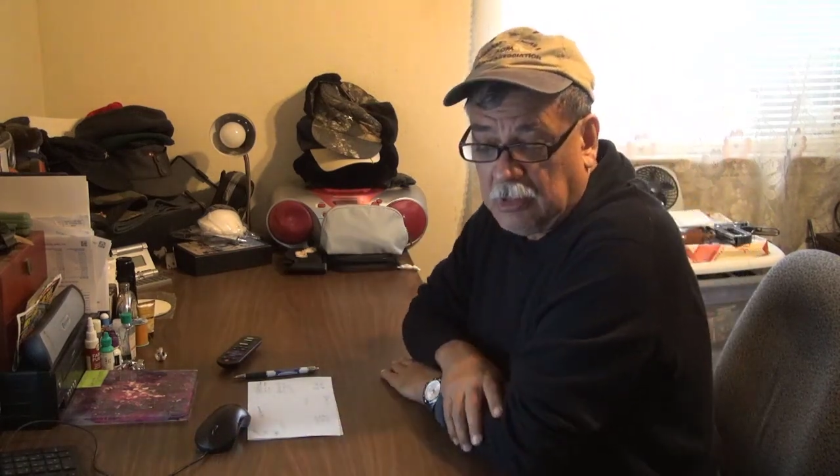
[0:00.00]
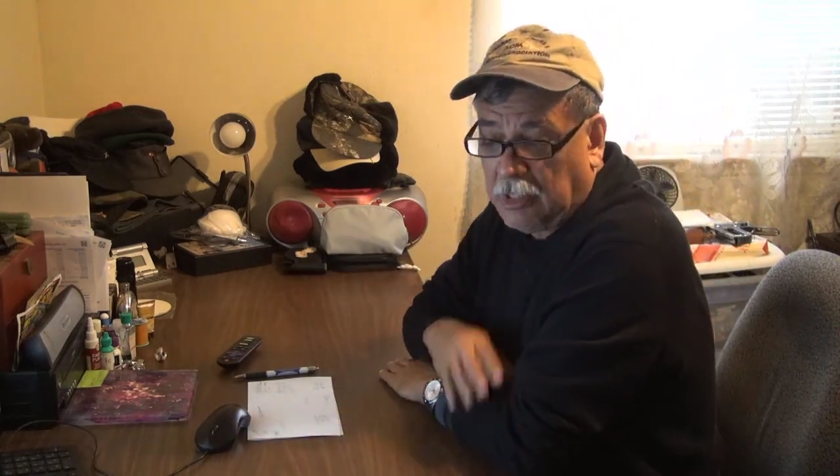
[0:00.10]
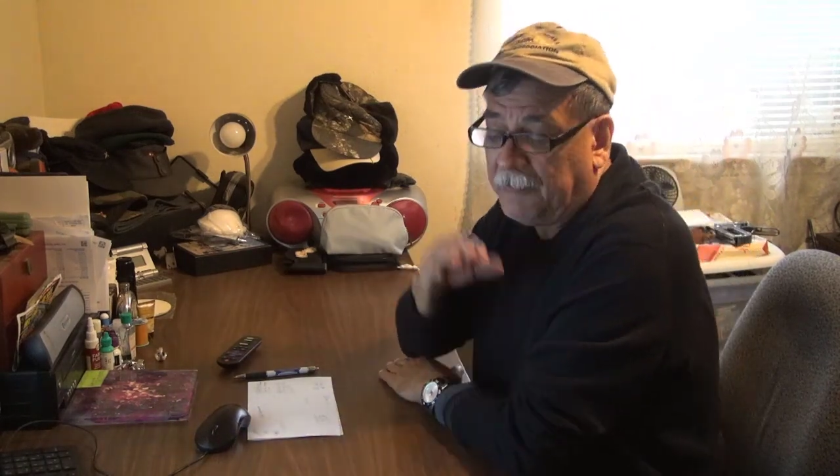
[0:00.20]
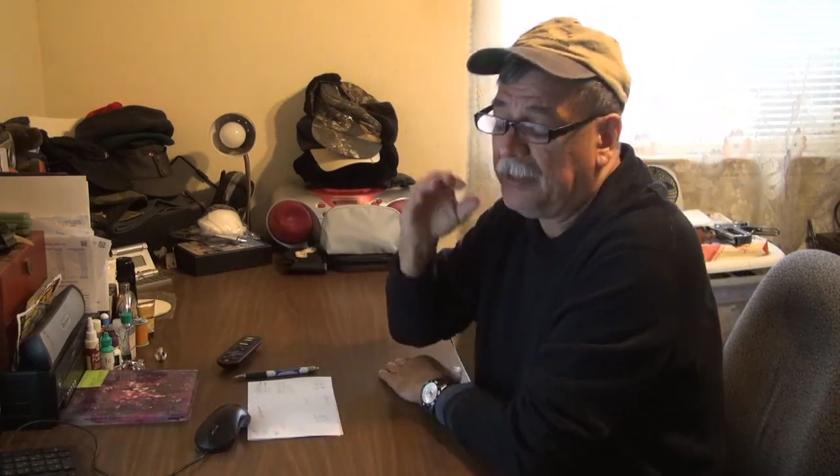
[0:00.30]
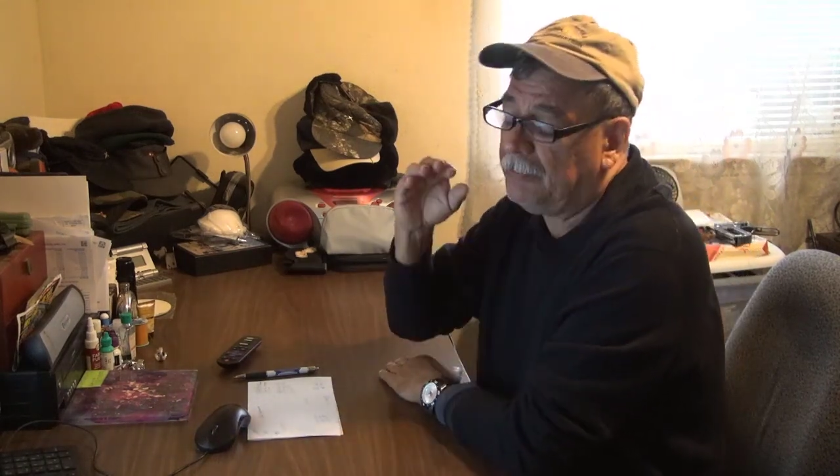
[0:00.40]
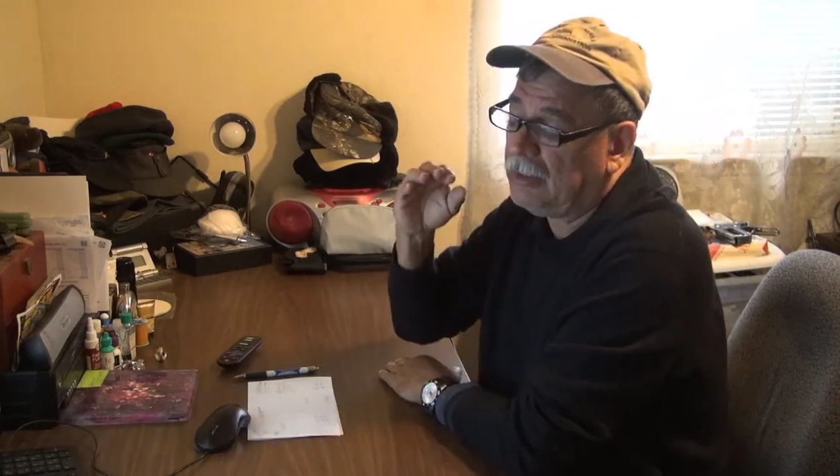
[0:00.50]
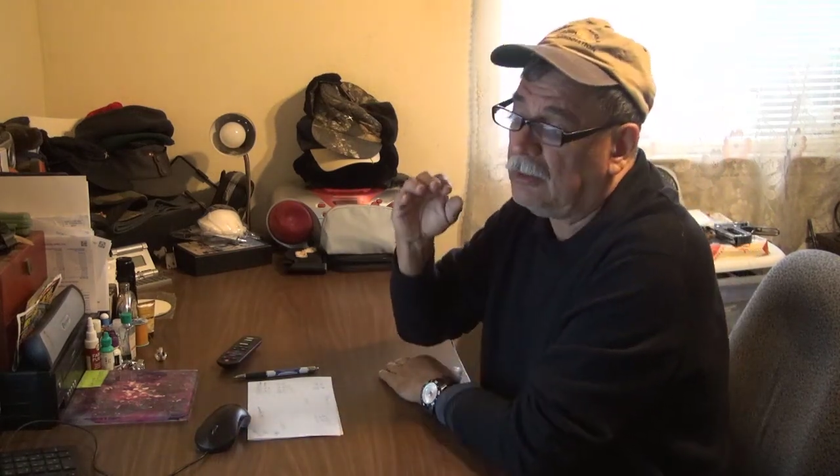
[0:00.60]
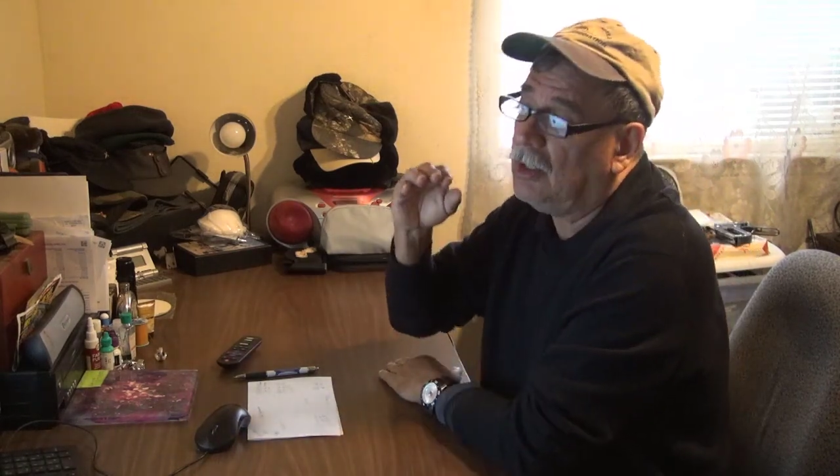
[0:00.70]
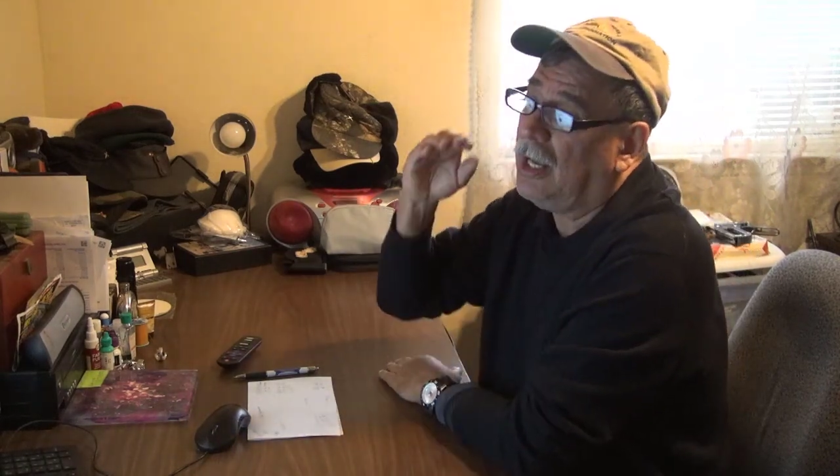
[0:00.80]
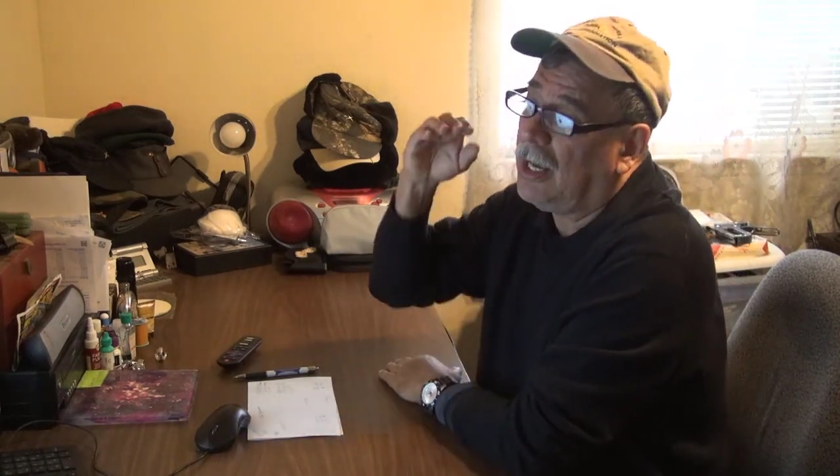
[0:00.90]

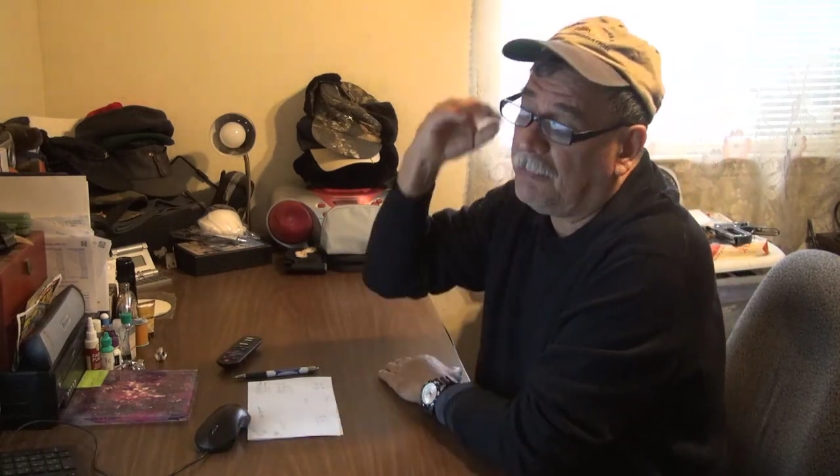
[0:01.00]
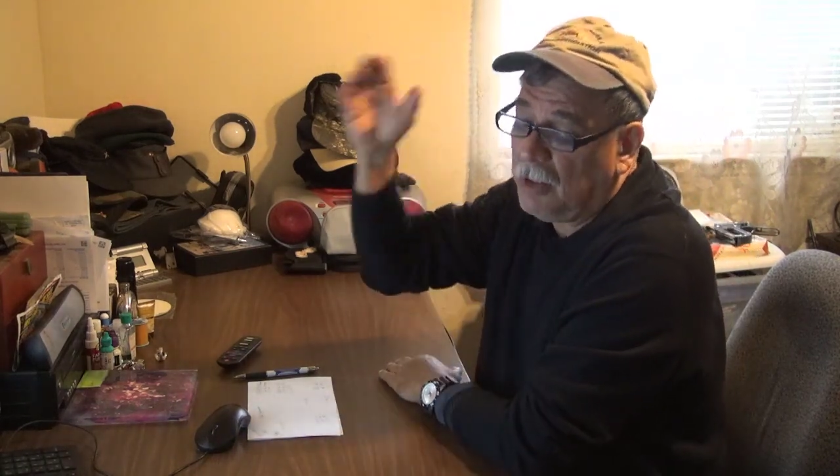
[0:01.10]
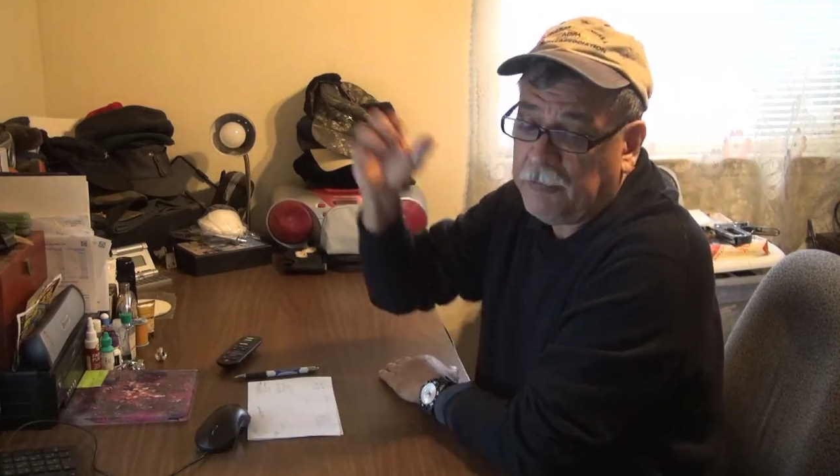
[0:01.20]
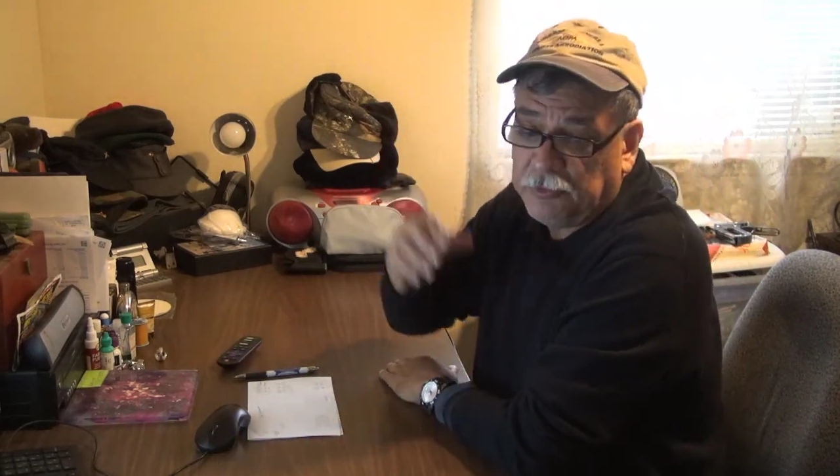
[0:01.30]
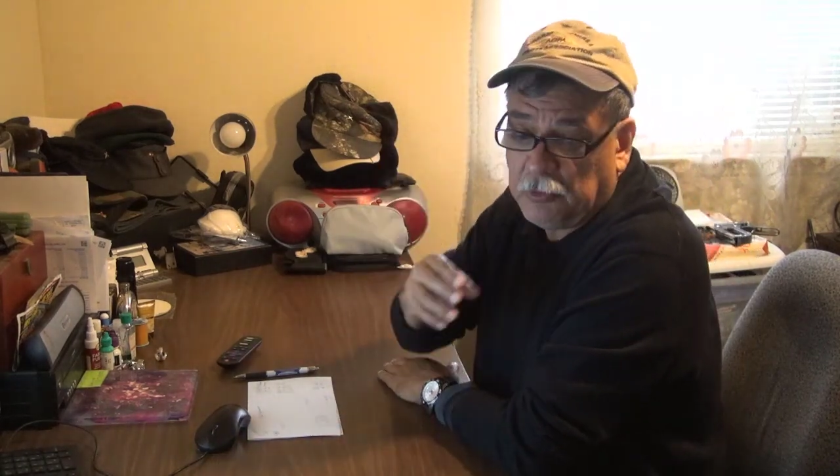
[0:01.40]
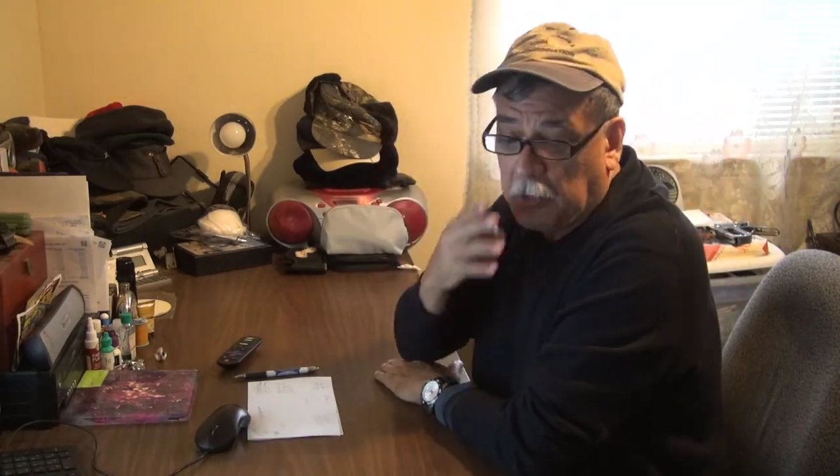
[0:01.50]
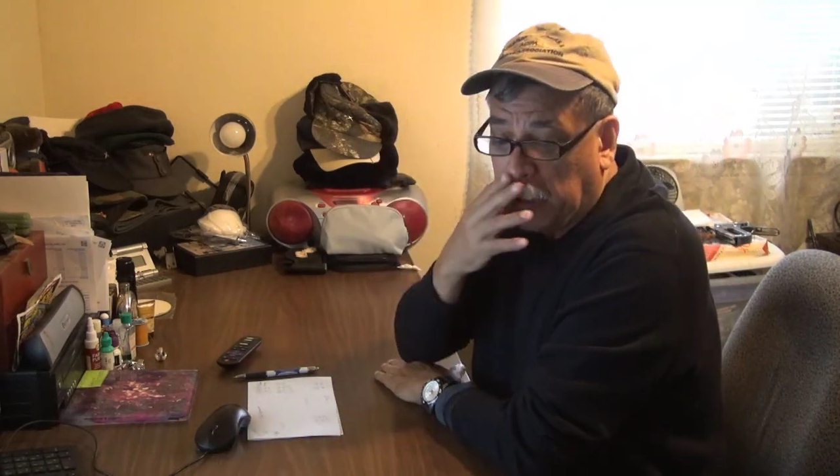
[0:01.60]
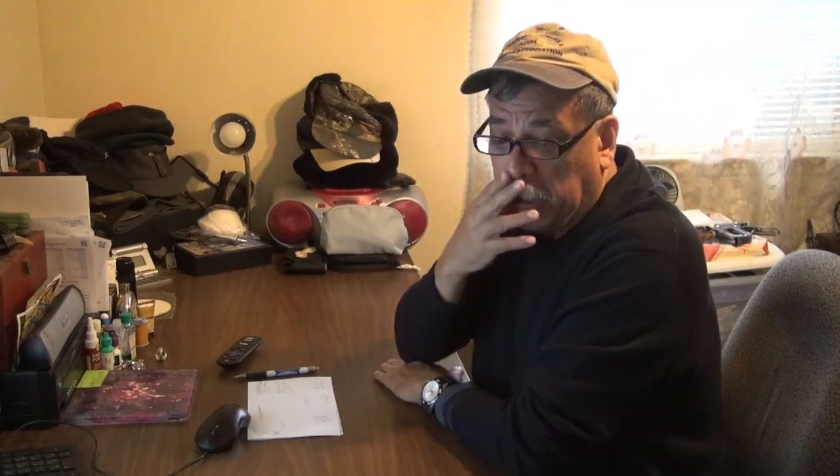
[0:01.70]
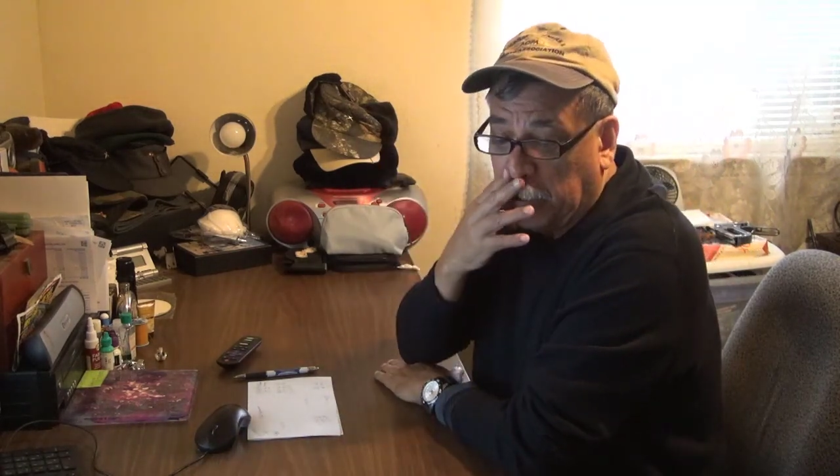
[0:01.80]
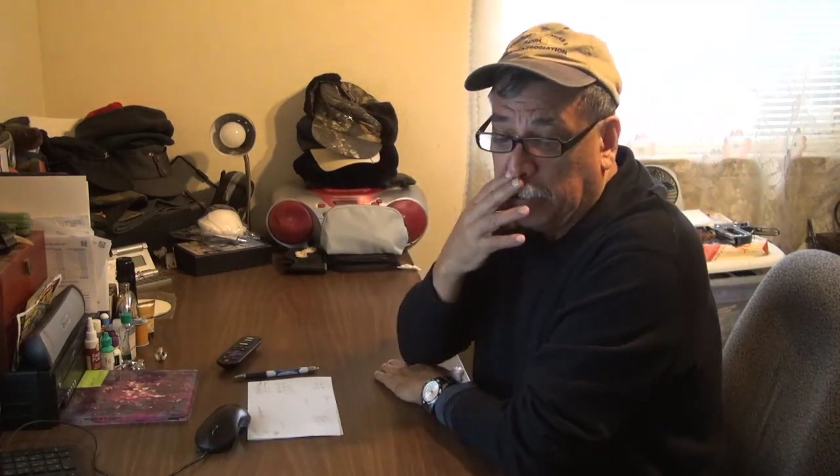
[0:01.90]
above
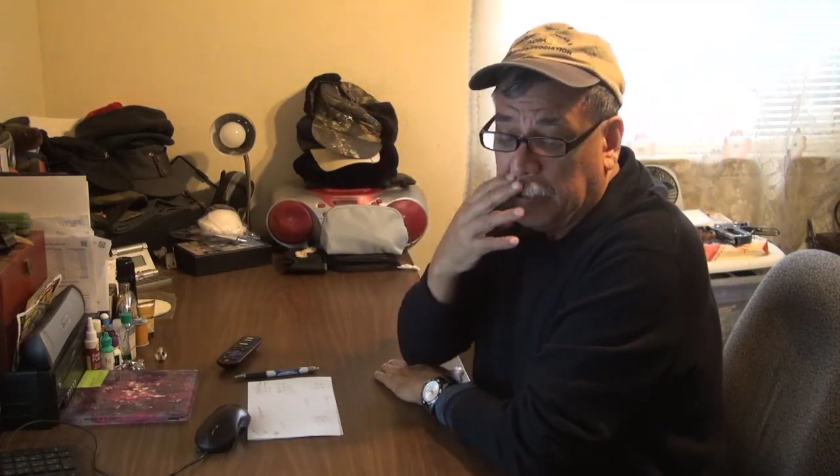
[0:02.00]
you,